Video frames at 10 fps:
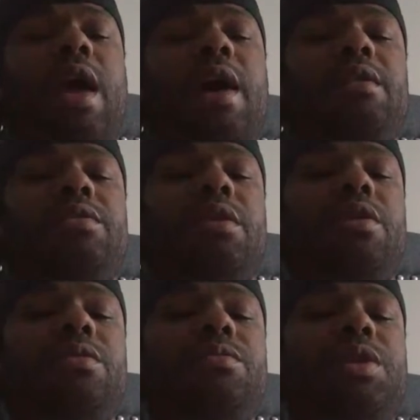
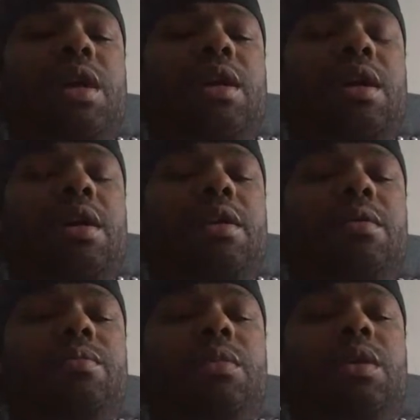
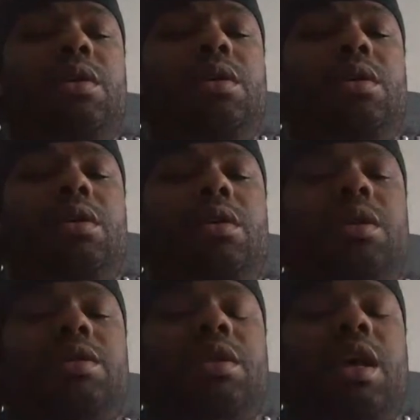alsherbs.com. And
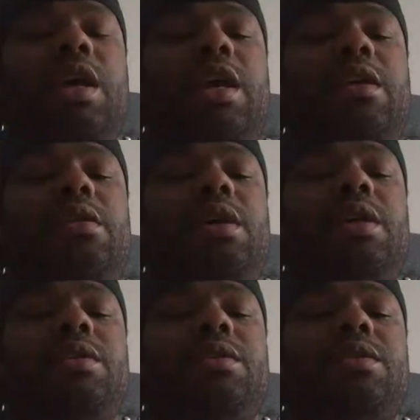that's
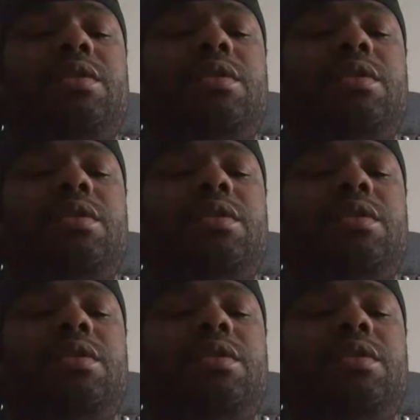alsherbs.com,